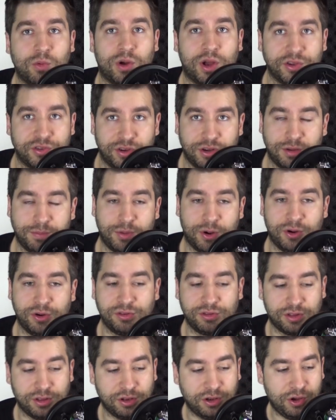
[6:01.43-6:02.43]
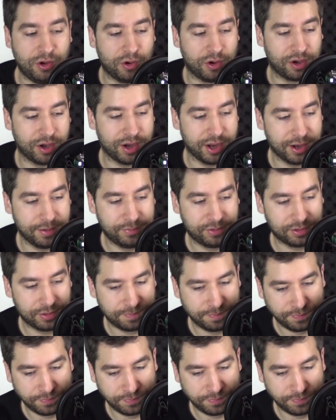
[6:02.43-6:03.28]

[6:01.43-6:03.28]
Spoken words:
Washington Post and the New York Times,